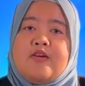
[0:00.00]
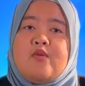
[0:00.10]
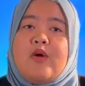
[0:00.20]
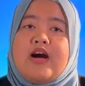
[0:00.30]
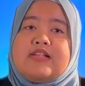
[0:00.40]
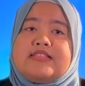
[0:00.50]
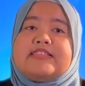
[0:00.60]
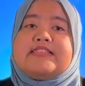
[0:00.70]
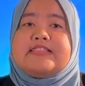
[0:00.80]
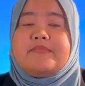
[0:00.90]
while
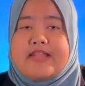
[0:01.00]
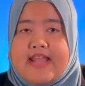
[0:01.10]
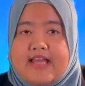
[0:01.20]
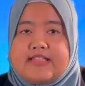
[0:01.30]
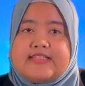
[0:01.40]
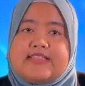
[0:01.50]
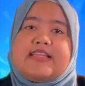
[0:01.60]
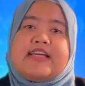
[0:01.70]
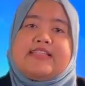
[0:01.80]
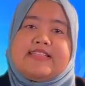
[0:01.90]
system analysis
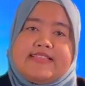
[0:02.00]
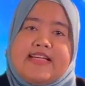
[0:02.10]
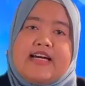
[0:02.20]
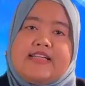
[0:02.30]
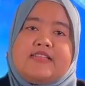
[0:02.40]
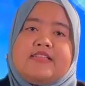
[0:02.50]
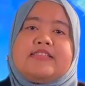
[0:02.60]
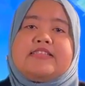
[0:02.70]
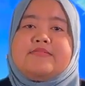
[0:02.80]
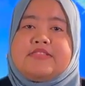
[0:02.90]
and design
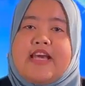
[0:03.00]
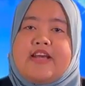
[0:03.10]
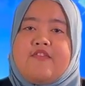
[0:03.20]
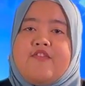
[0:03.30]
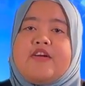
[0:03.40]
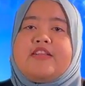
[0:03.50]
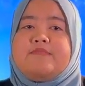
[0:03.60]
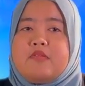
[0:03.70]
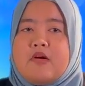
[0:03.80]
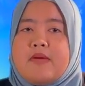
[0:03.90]
subject for
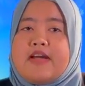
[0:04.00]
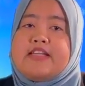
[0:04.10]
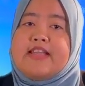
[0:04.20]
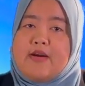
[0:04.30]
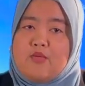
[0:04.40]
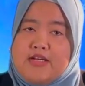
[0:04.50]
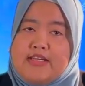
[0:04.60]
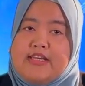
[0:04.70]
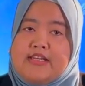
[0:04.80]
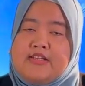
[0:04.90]
diploma in
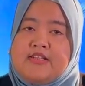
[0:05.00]
networking.